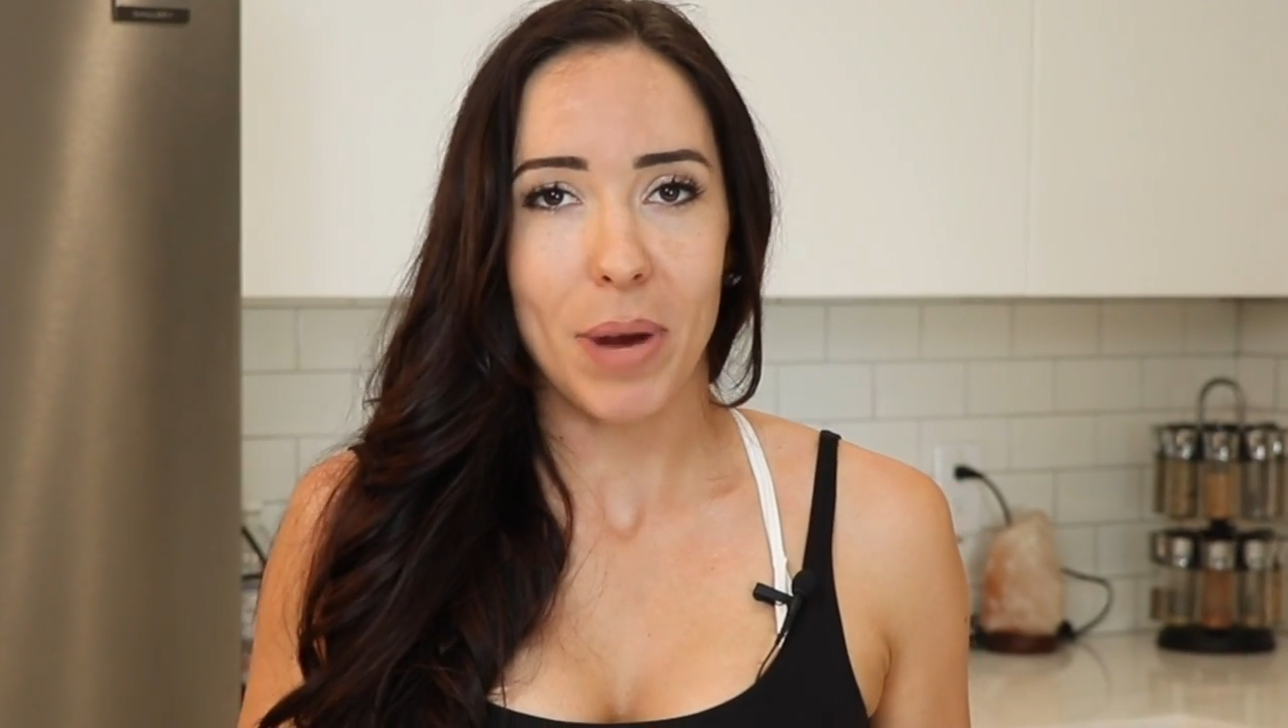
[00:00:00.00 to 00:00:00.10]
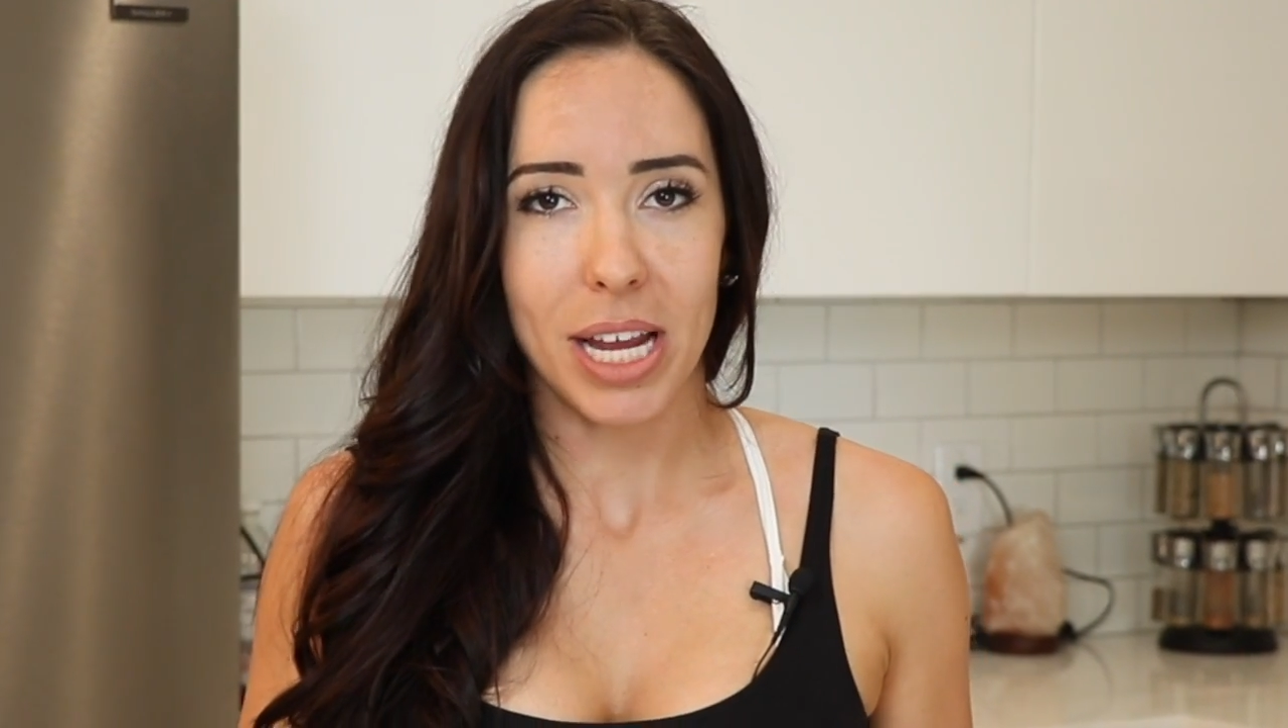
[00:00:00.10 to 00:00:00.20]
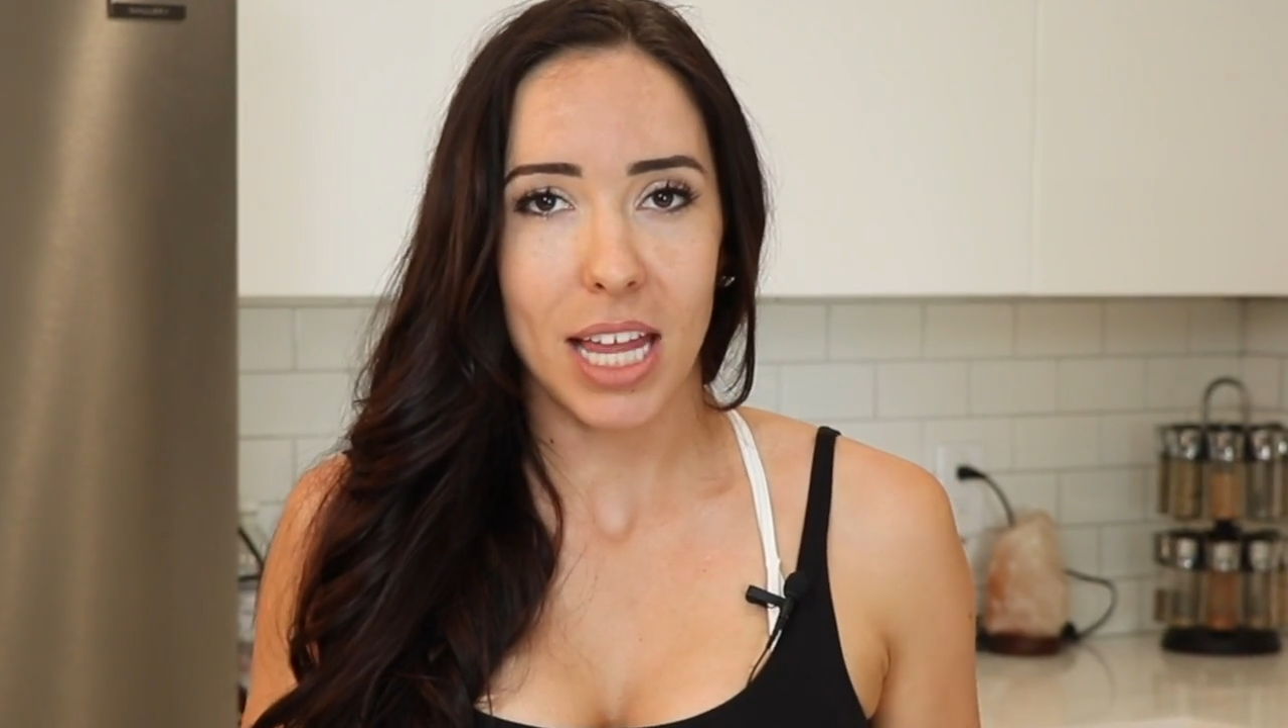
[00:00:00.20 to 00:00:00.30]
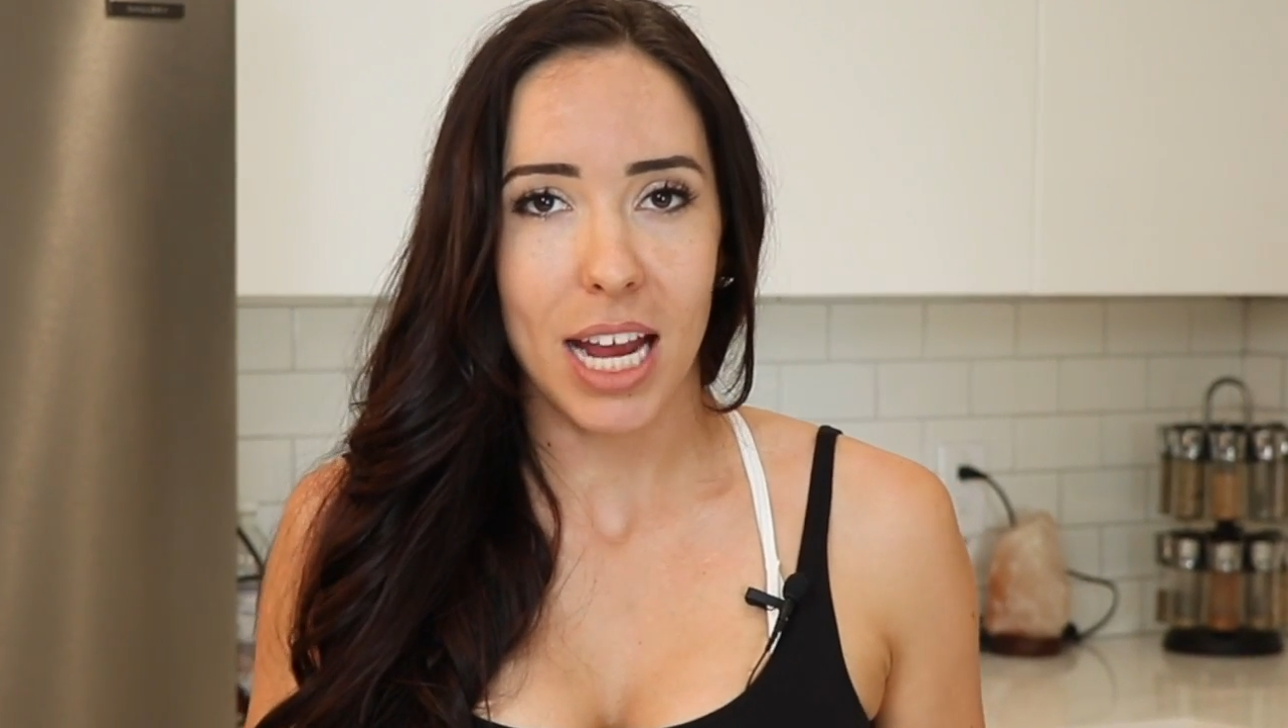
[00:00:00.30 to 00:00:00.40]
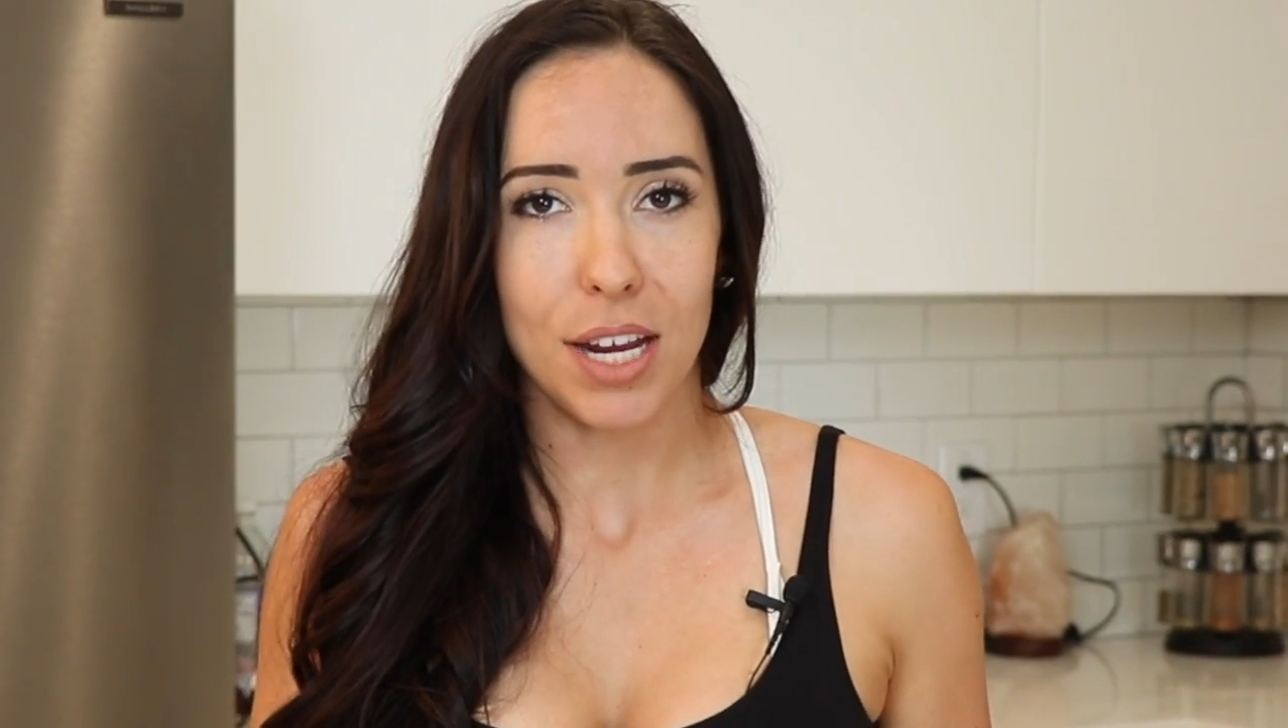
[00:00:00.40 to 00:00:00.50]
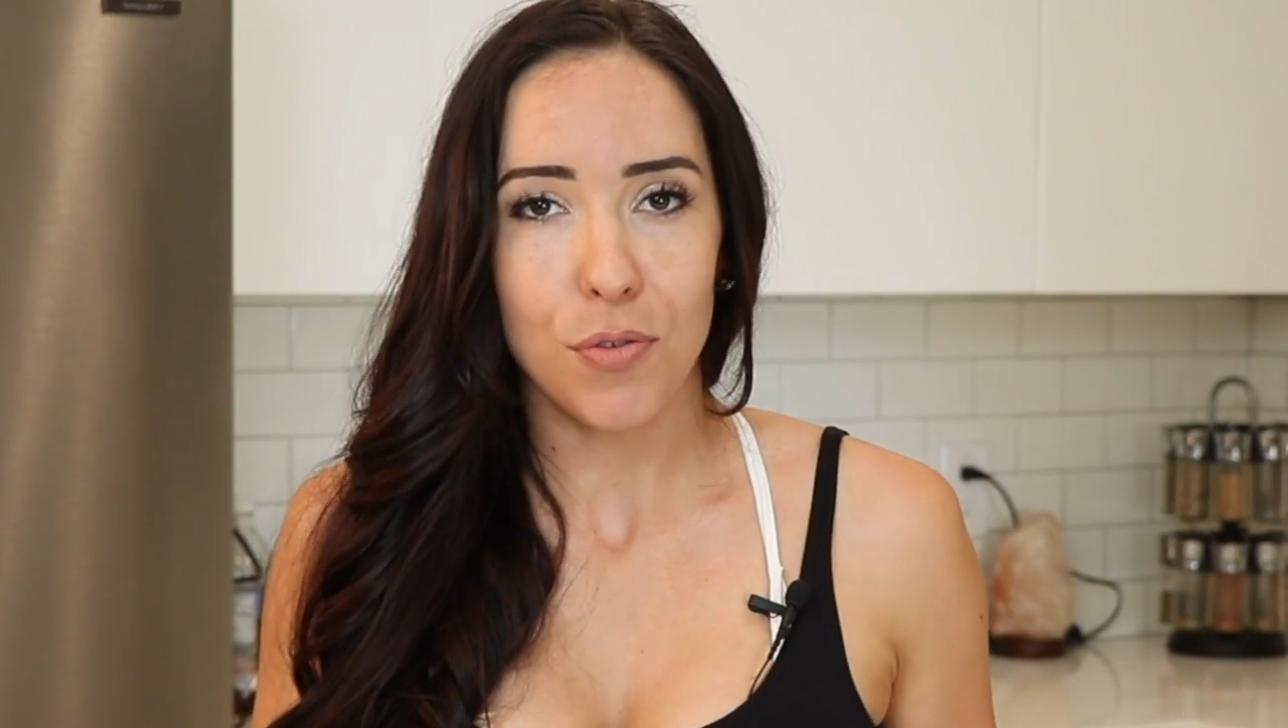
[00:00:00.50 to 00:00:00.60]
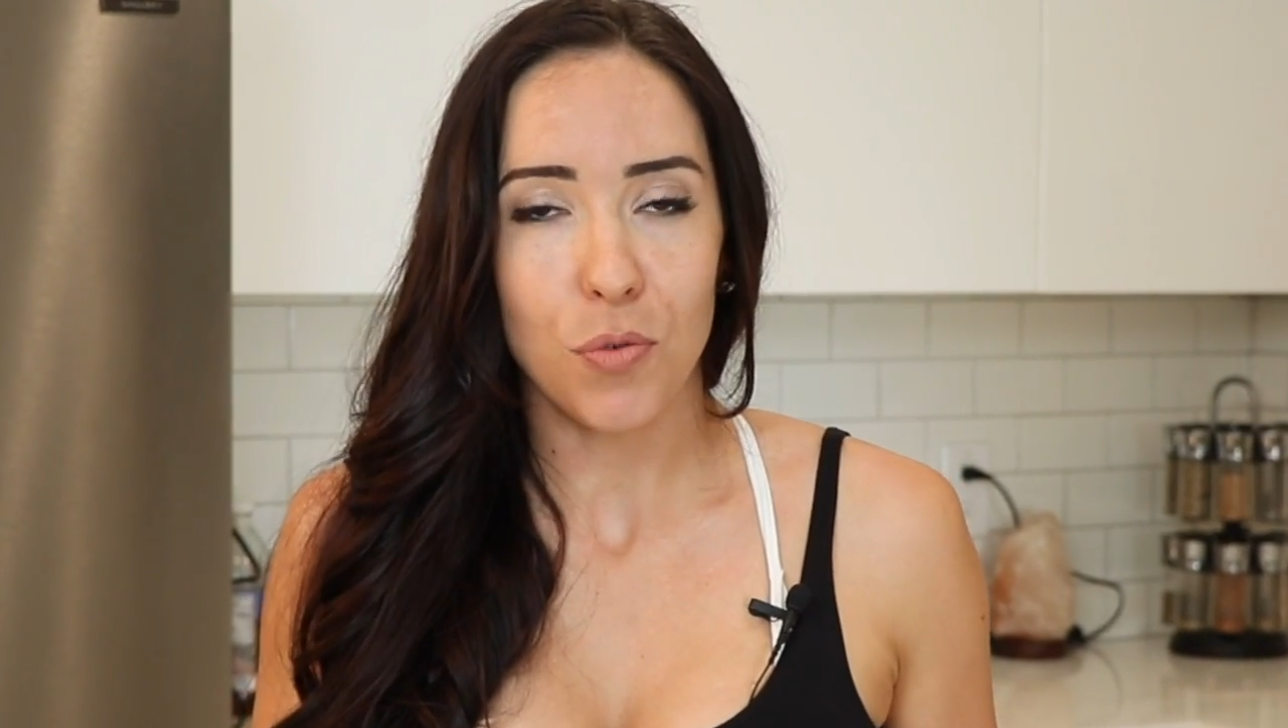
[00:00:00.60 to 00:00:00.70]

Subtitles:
my life